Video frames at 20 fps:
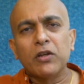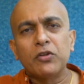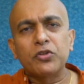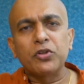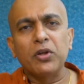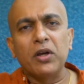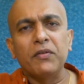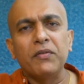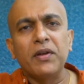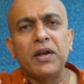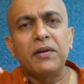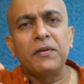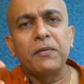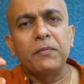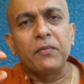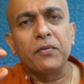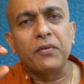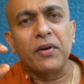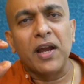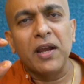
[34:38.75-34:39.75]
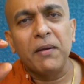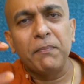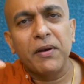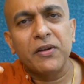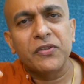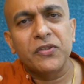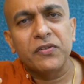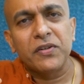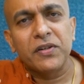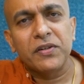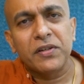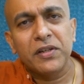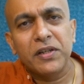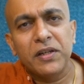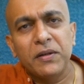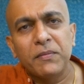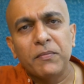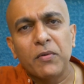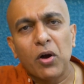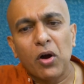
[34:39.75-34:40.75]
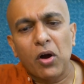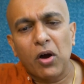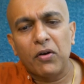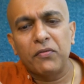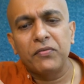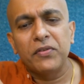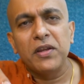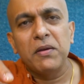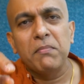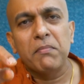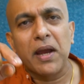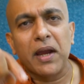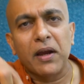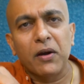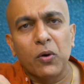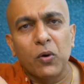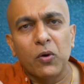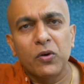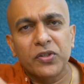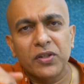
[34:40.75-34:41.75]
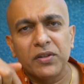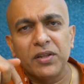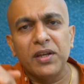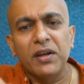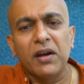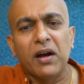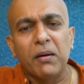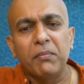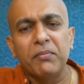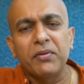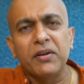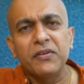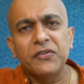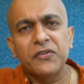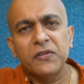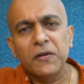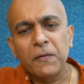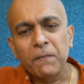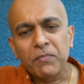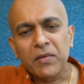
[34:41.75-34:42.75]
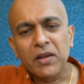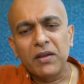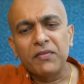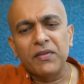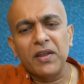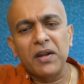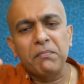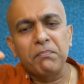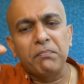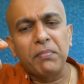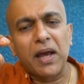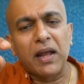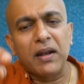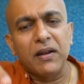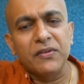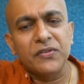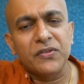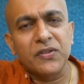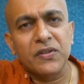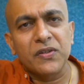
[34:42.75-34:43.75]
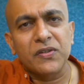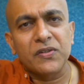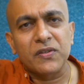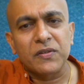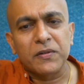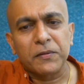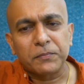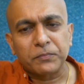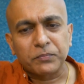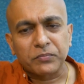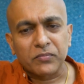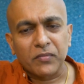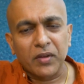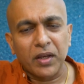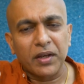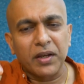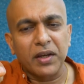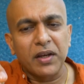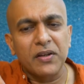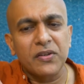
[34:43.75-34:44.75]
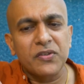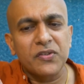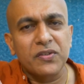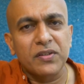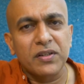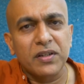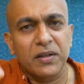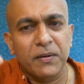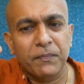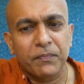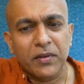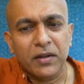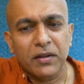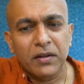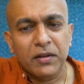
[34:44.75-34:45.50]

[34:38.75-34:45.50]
So you have that ripe acidity of the mangoes in the Amras that balances against the